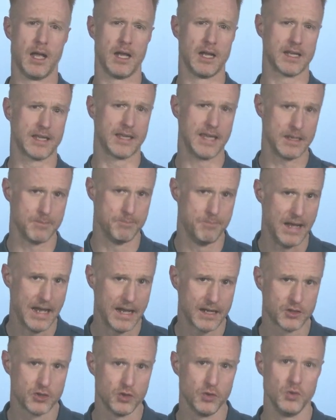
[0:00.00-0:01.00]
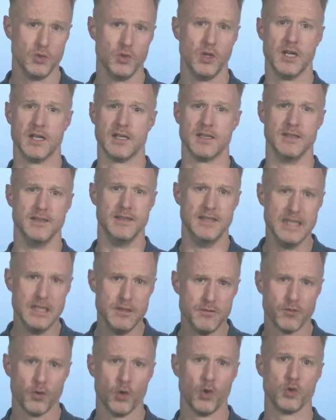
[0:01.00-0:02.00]
Get back to
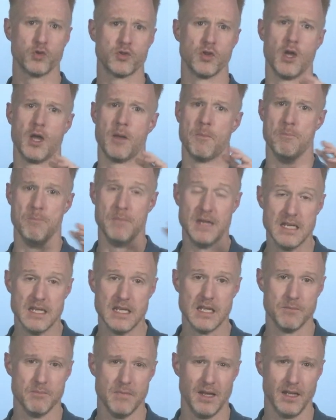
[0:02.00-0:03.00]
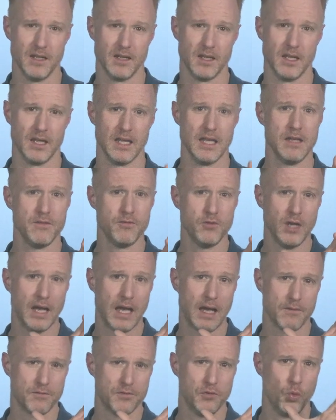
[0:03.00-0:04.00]
default meaning making. If you
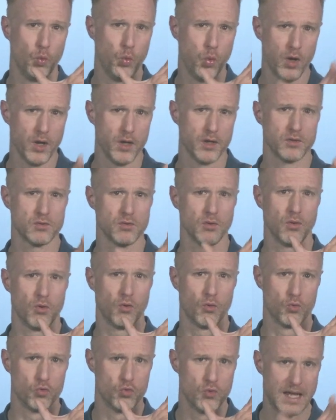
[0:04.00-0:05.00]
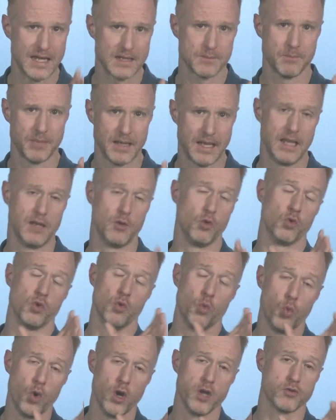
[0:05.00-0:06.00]
have the word red pen or the
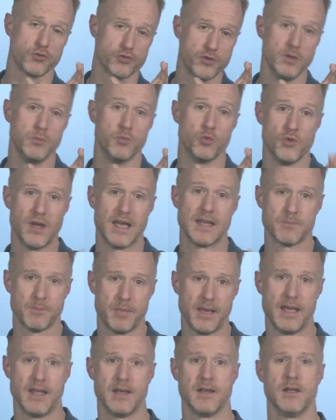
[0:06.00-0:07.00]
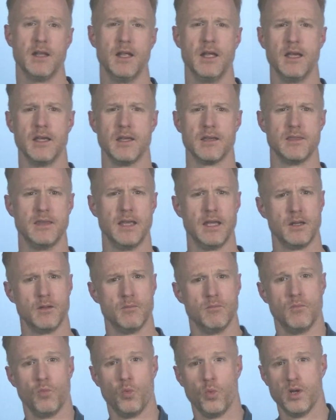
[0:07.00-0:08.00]
word group red pen, then,
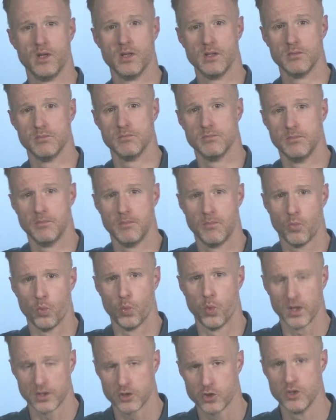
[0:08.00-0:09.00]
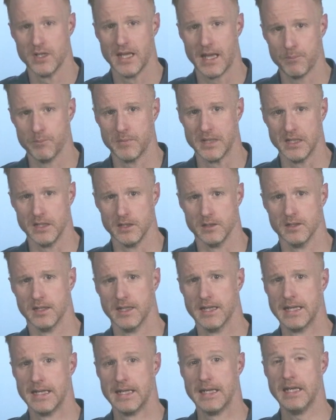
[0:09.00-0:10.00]
well, what could that mean?
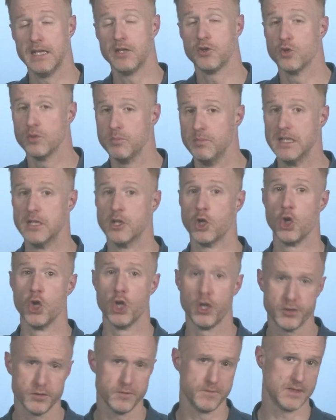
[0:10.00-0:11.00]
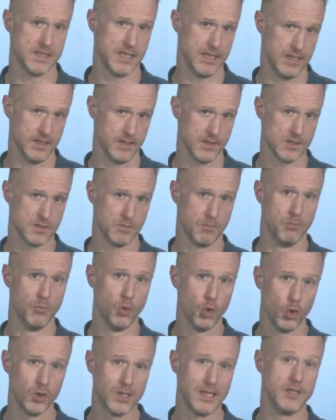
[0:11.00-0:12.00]
It could mean a lot of things,
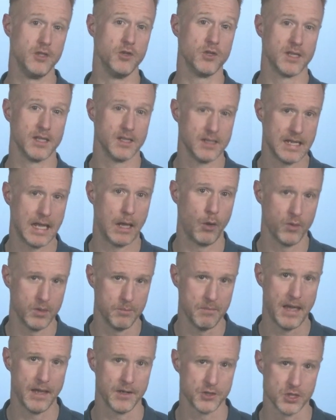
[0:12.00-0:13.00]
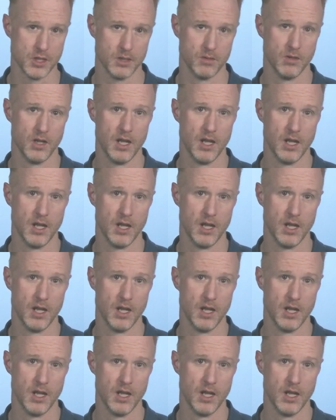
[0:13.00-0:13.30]
more than you can now imagine.